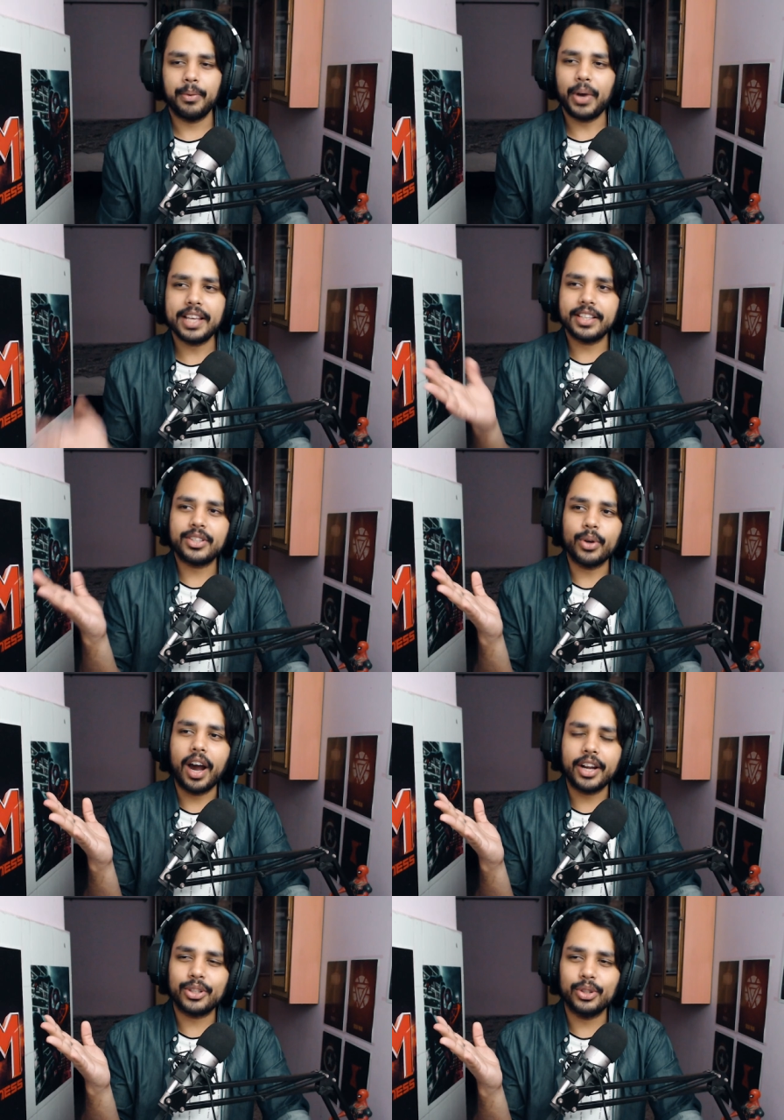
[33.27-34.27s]
Why is it so
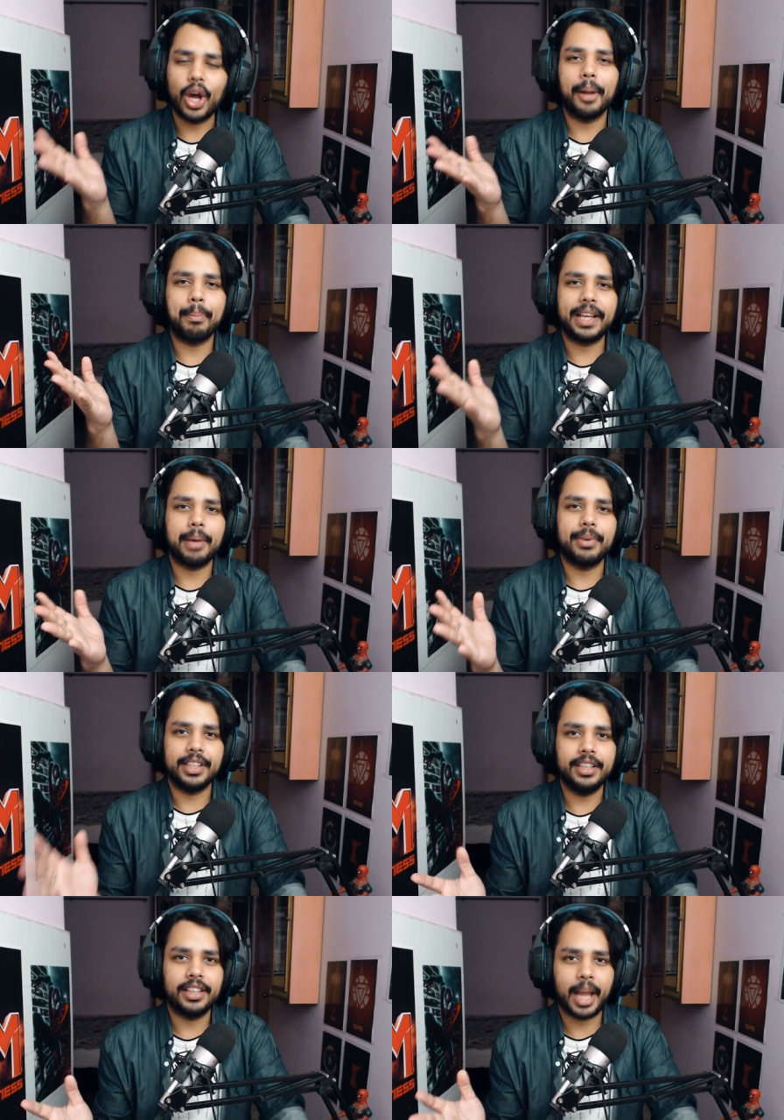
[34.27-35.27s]
hard to not become a
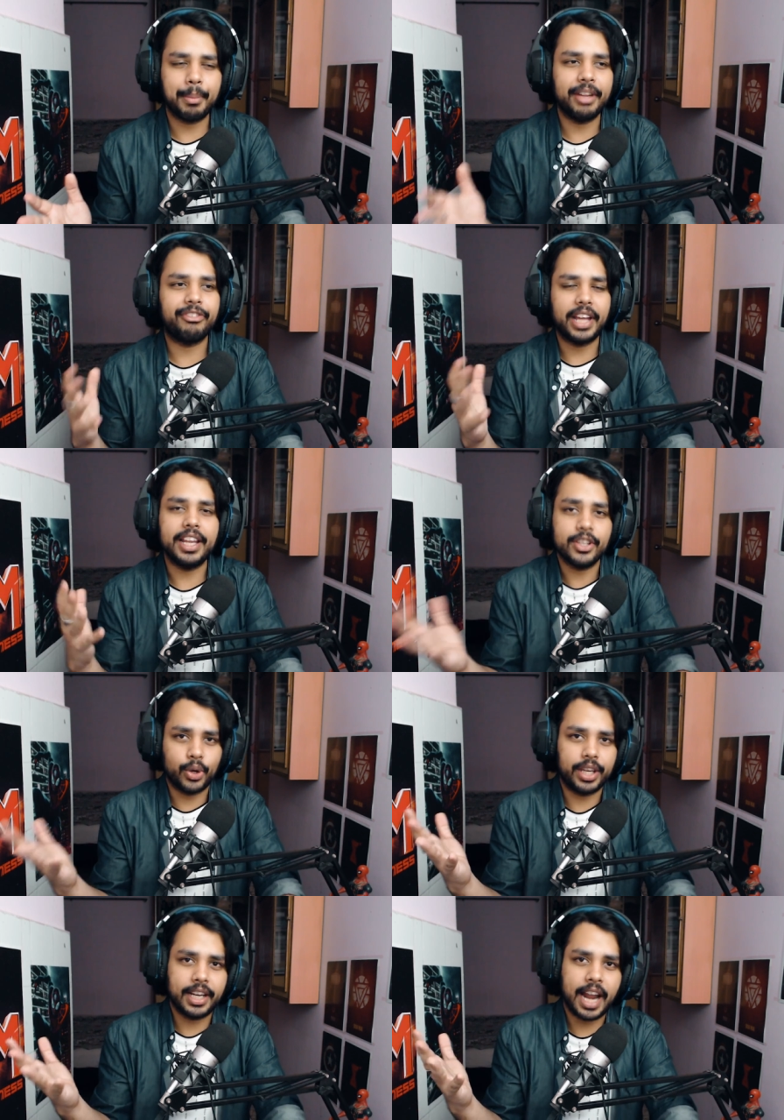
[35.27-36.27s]
healer? I mean, if there is
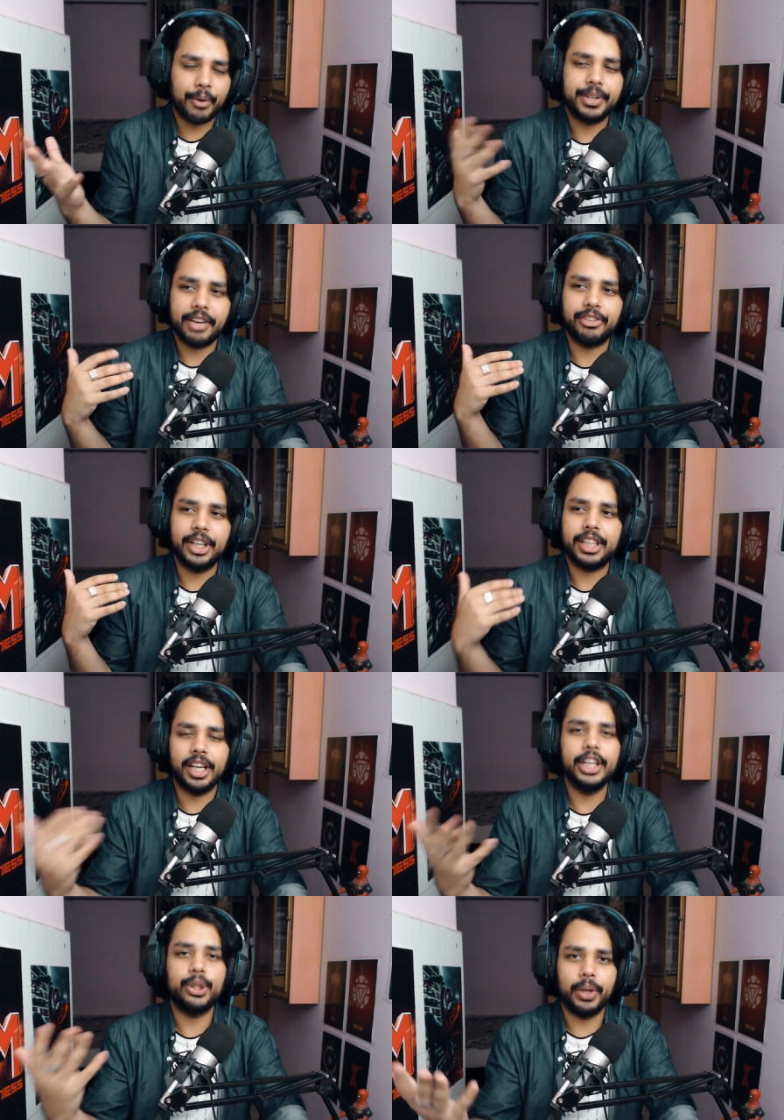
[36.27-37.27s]
no healer, I would definitely
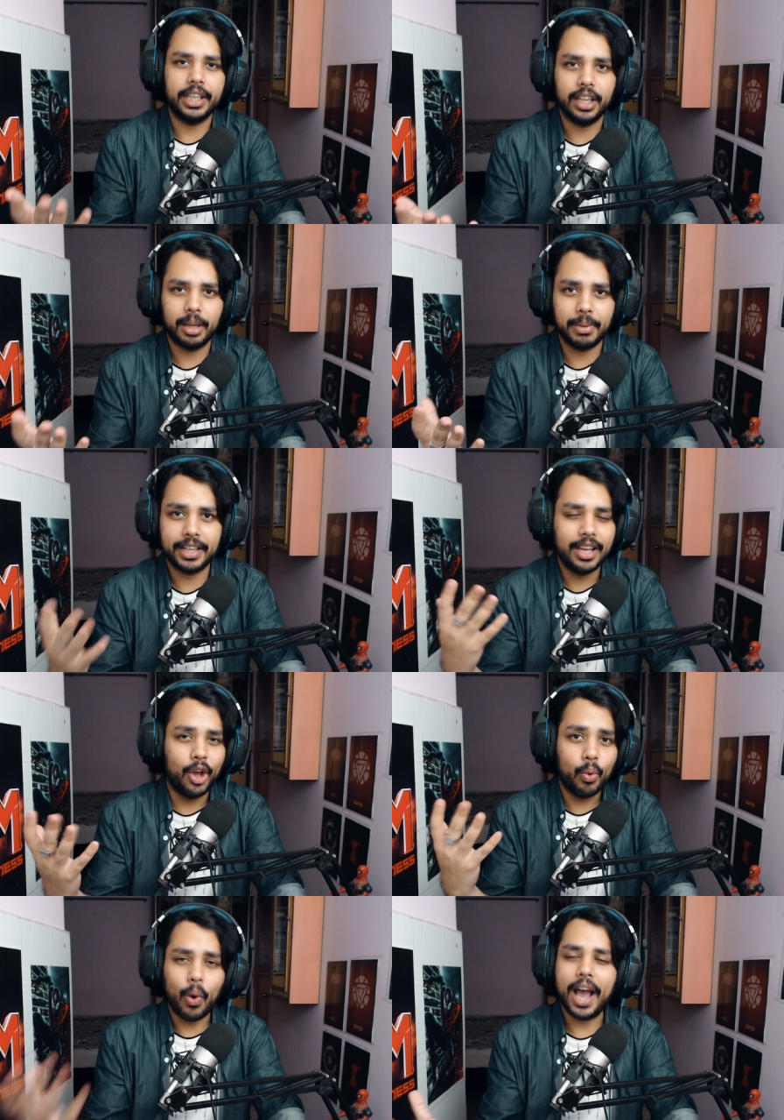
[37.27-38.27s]
turn into a healer, but
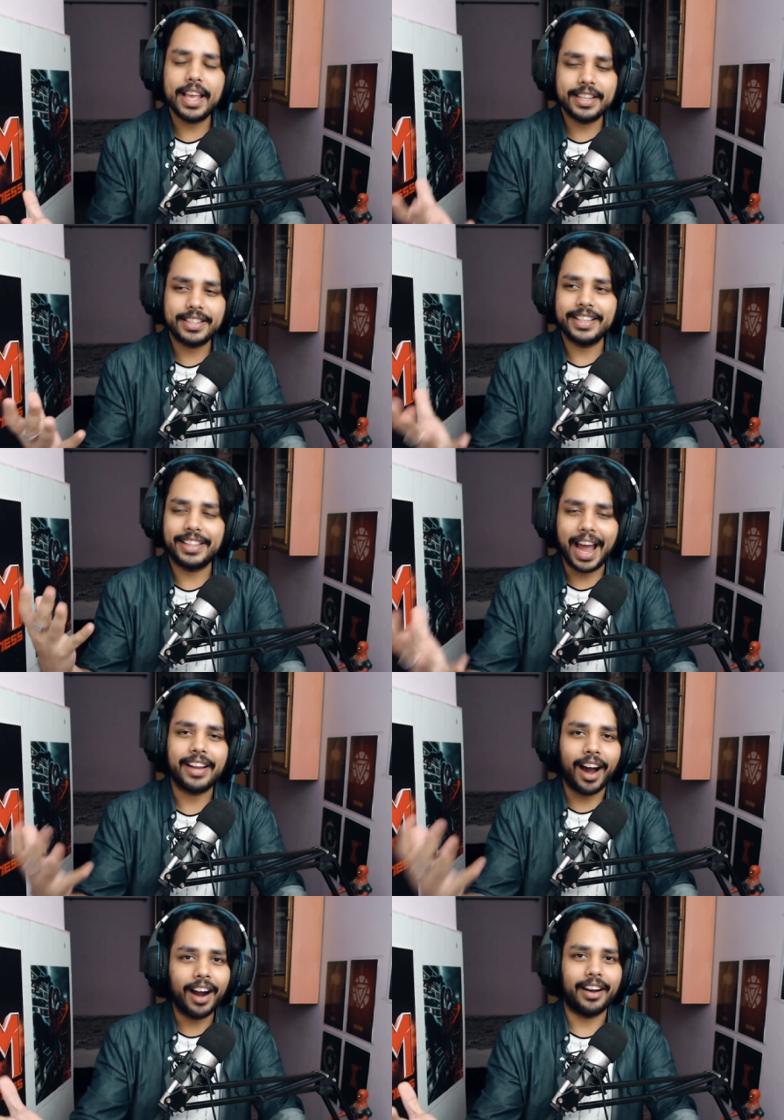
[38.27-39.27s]
why is it that
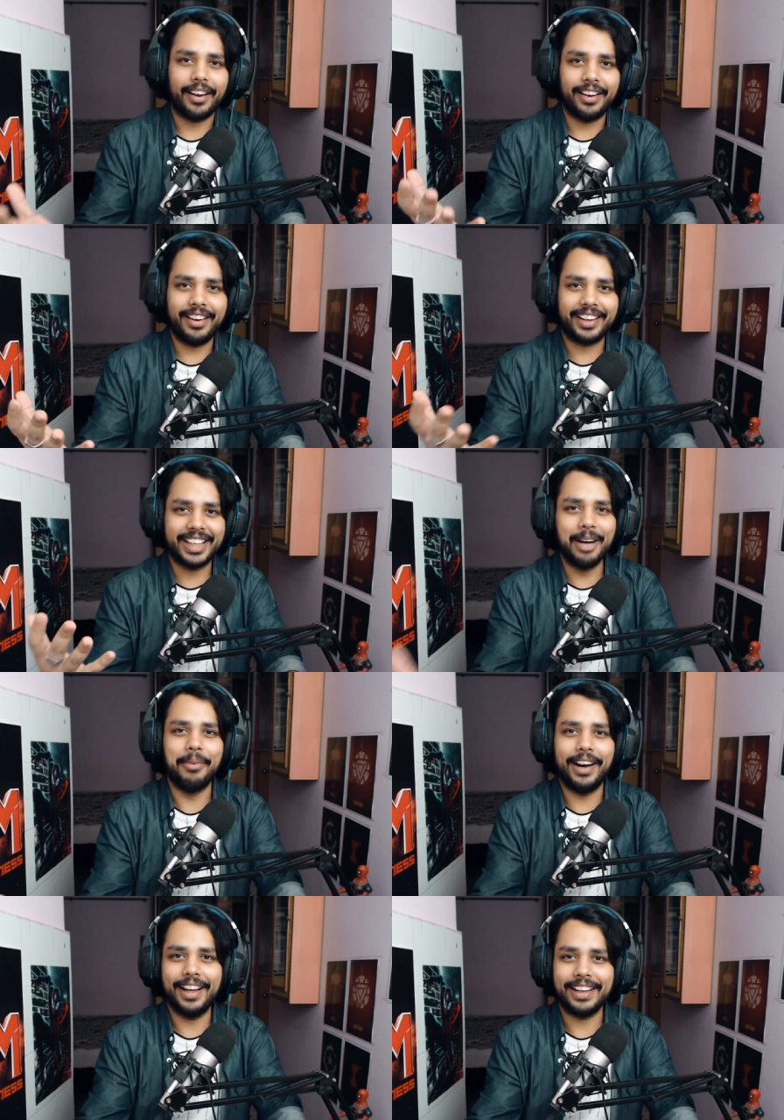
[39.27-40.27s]
hard? Come
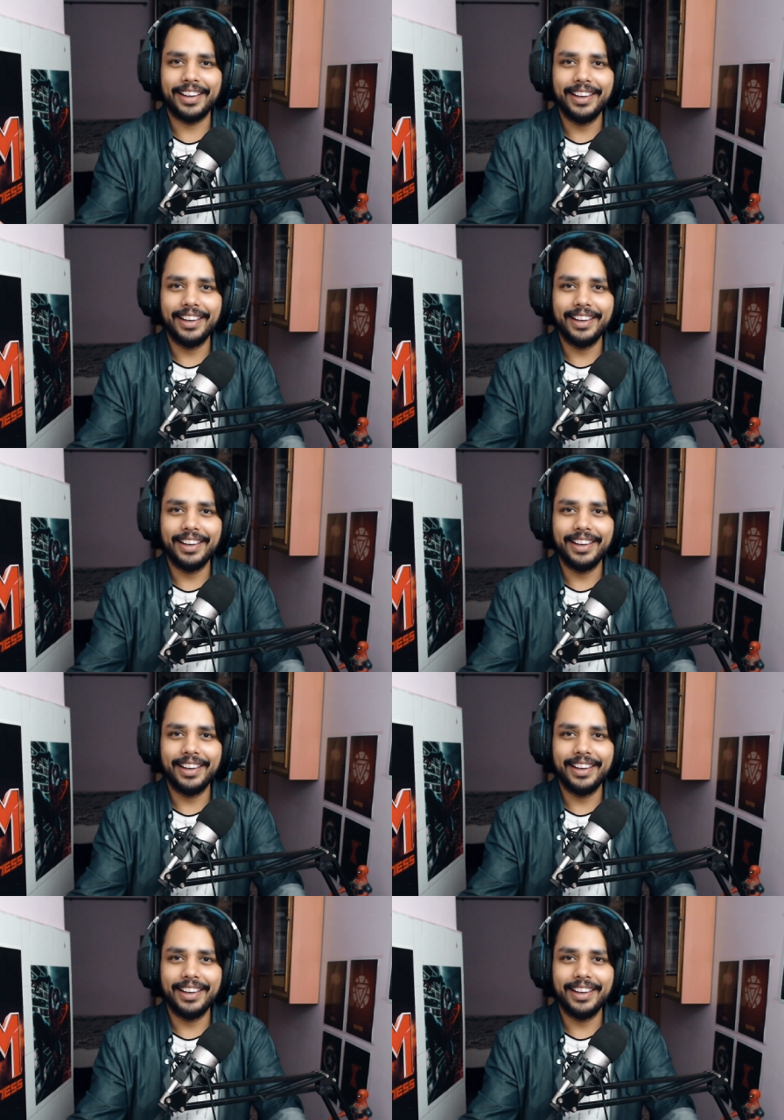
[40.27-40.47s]
on.